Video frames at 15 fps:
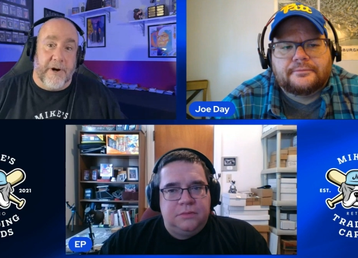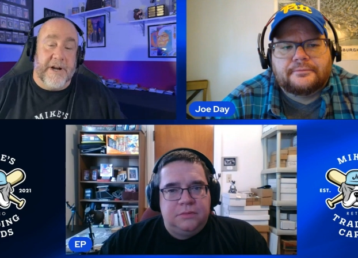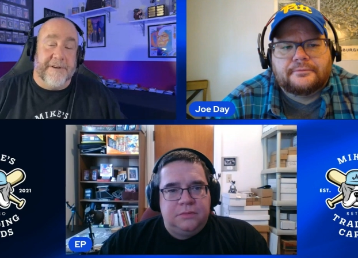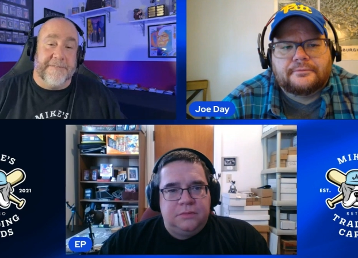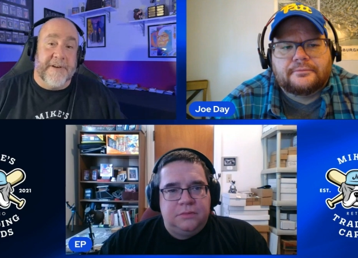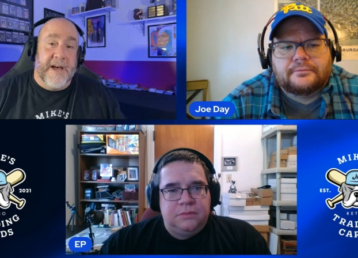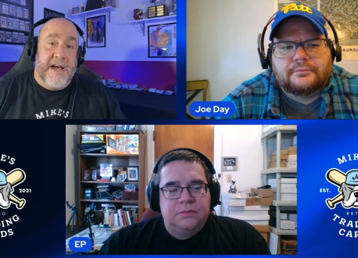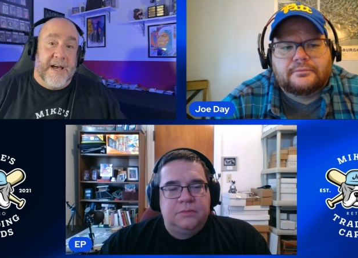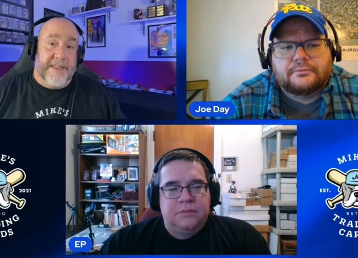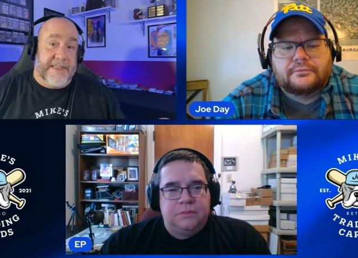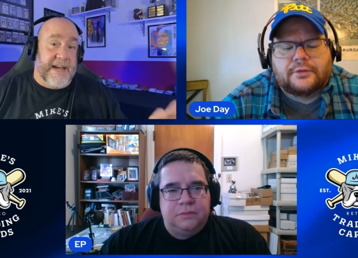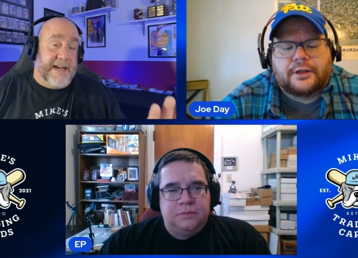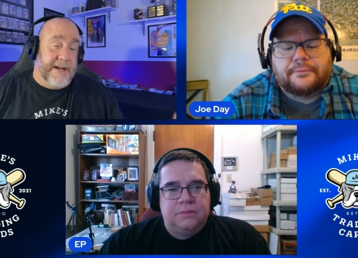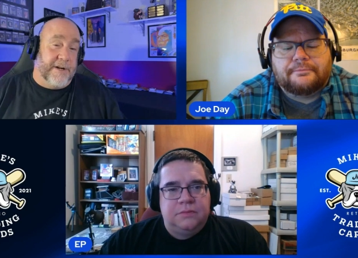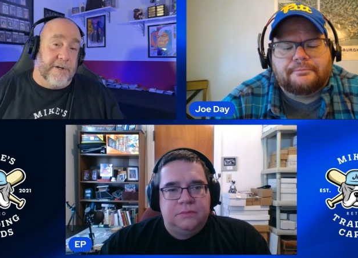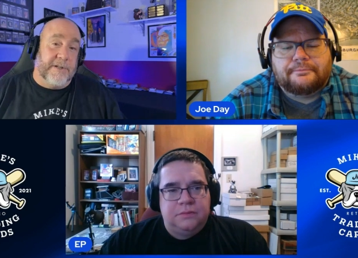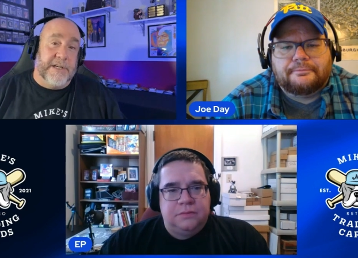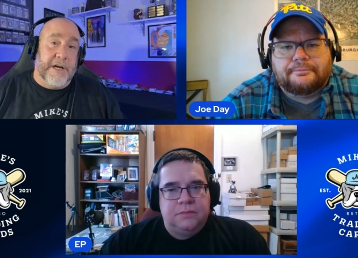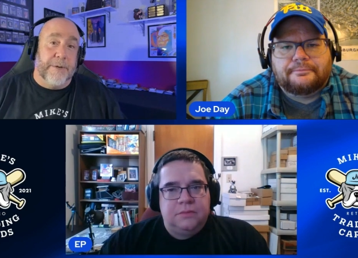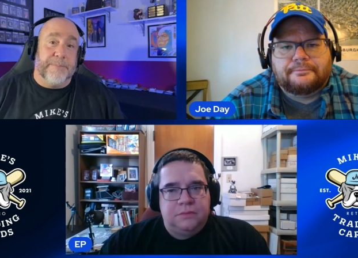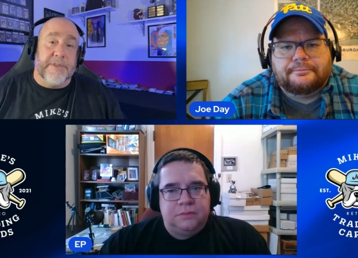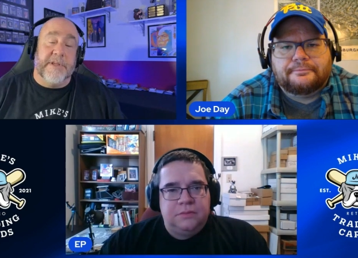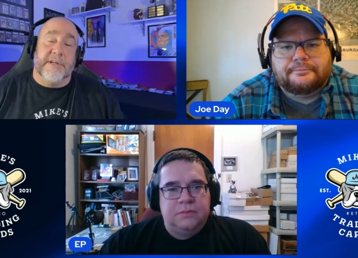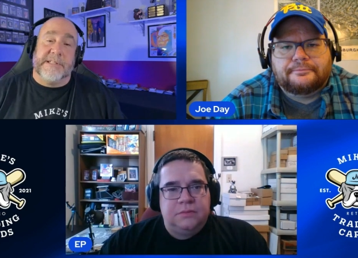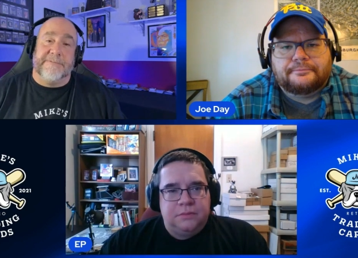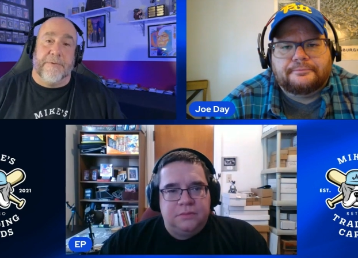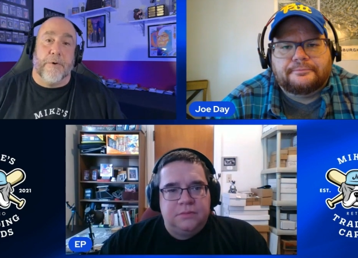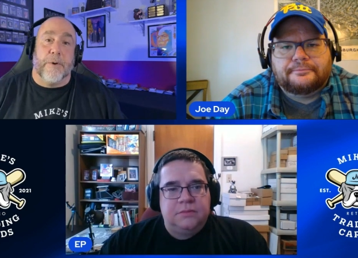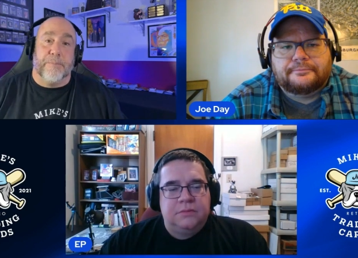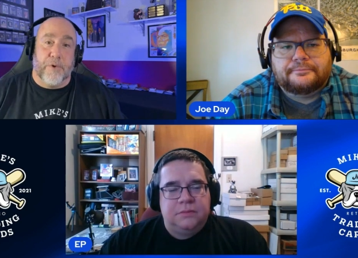Speaker 1: If they had only opened those
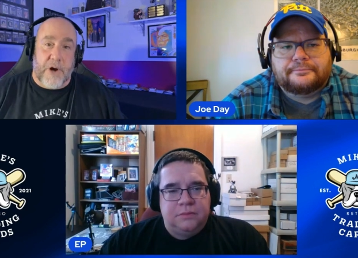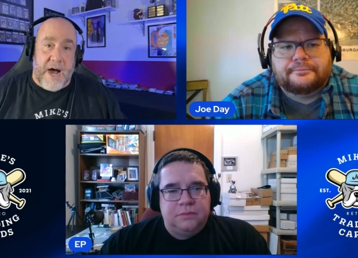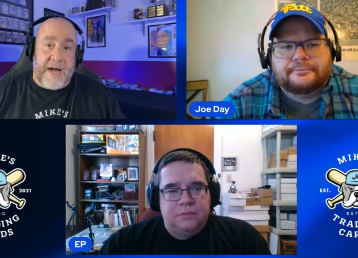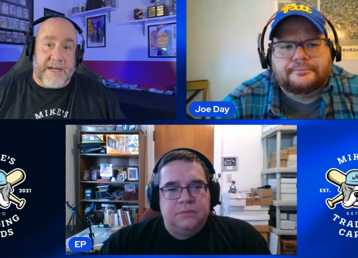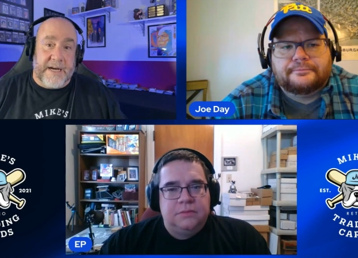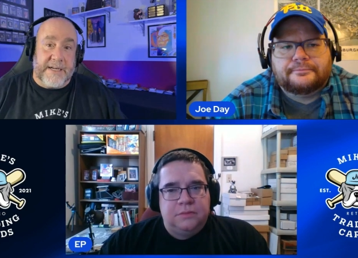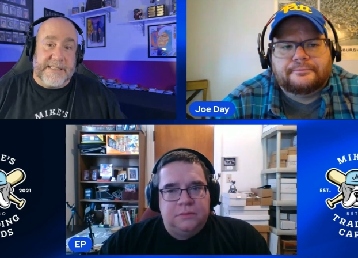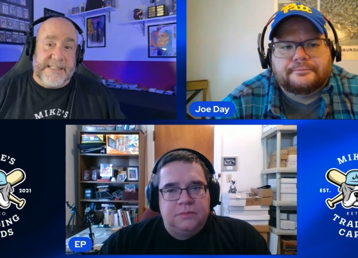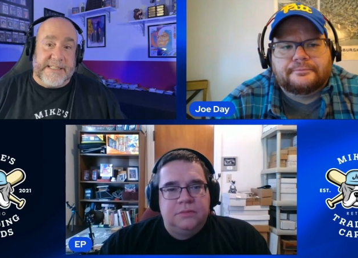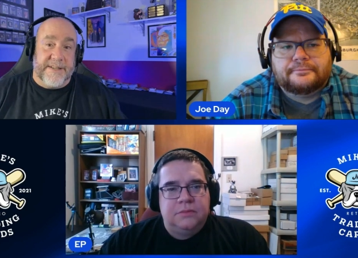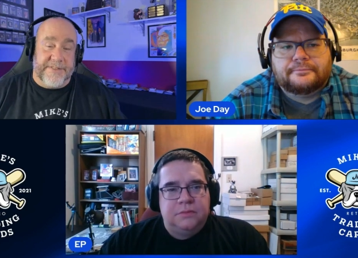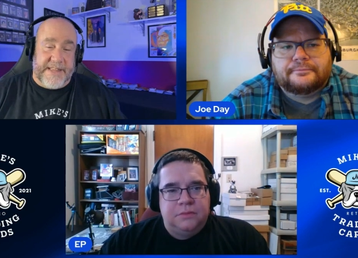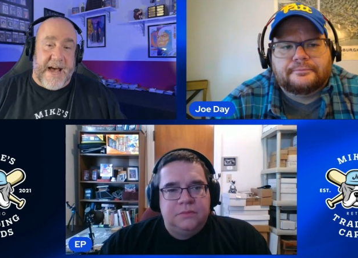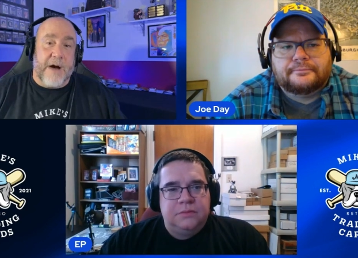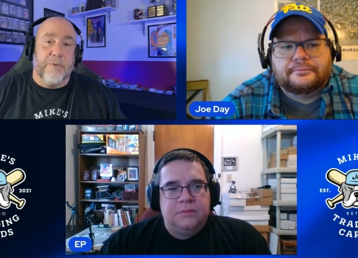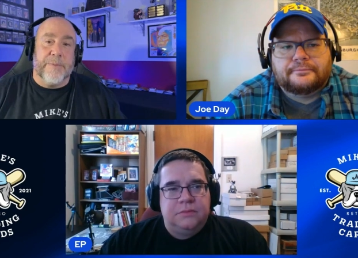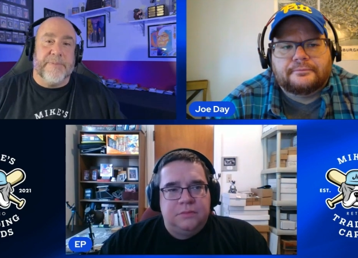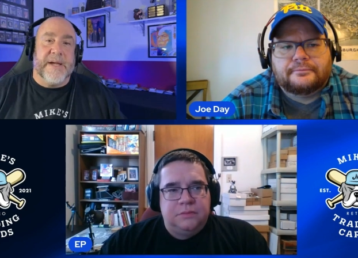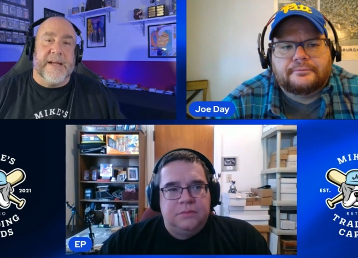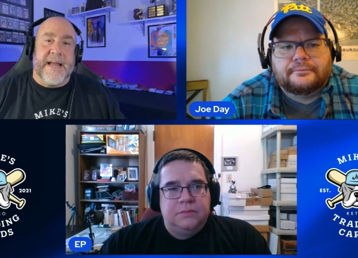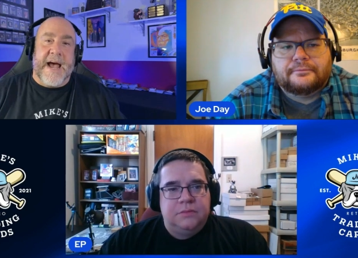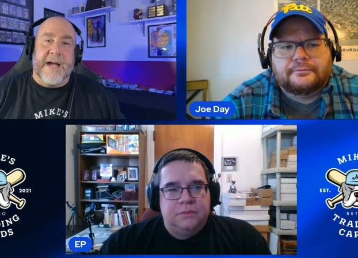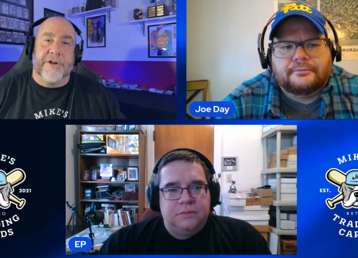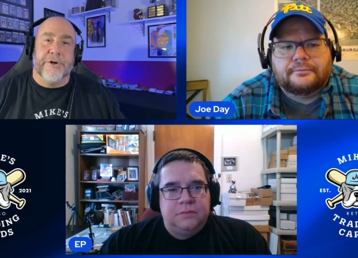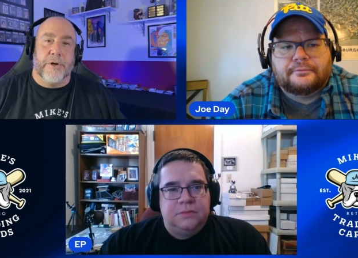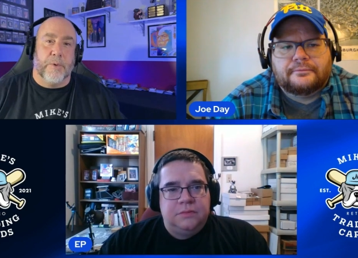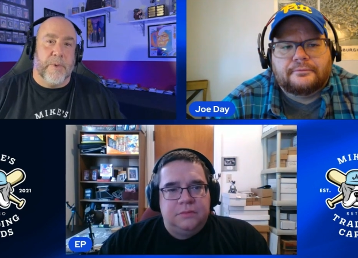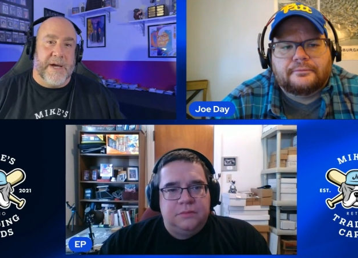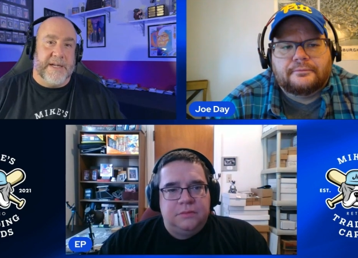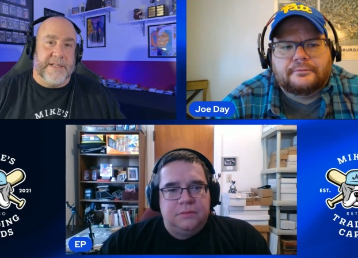four products, that would be an accurate
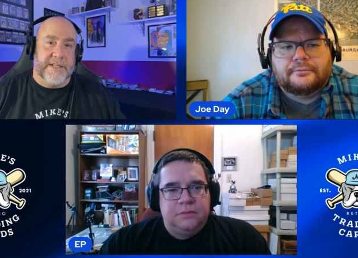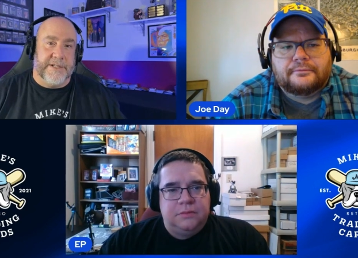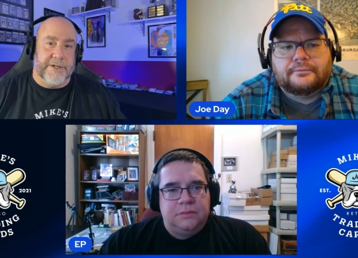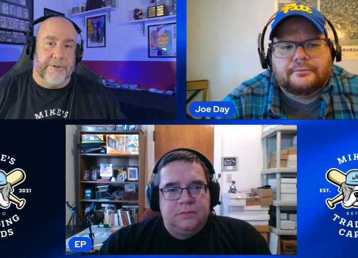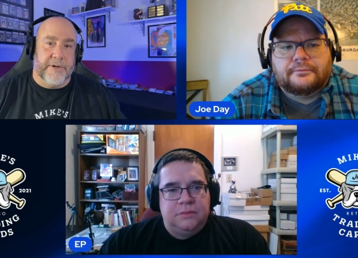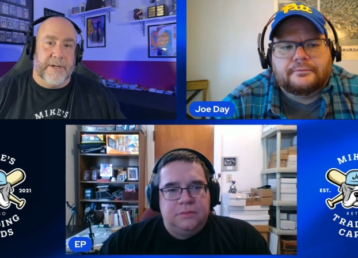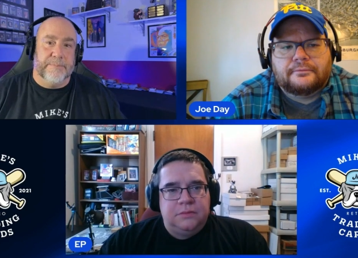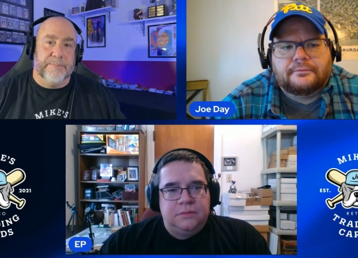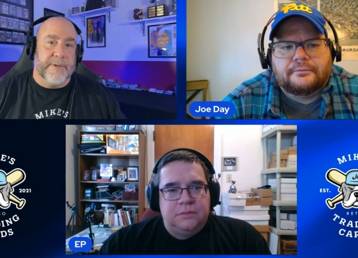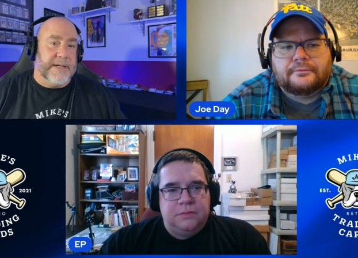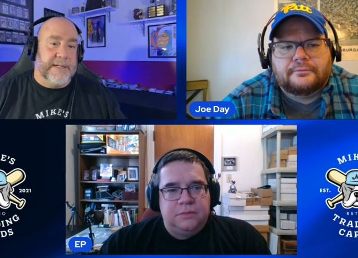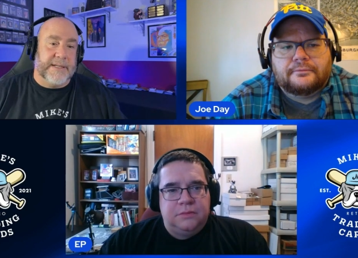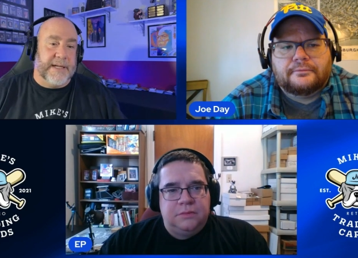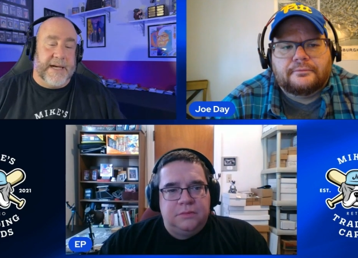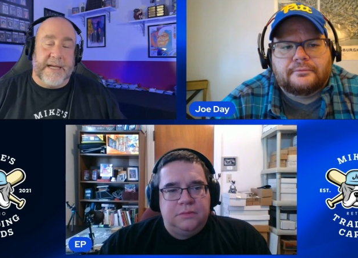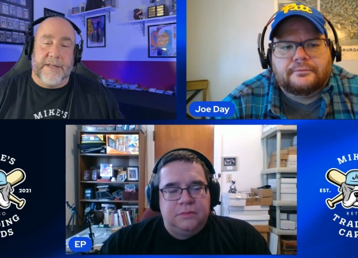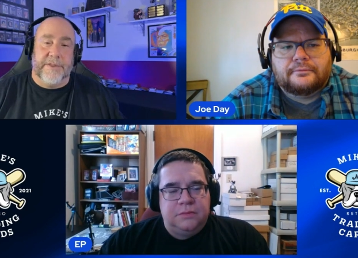way to do it. But like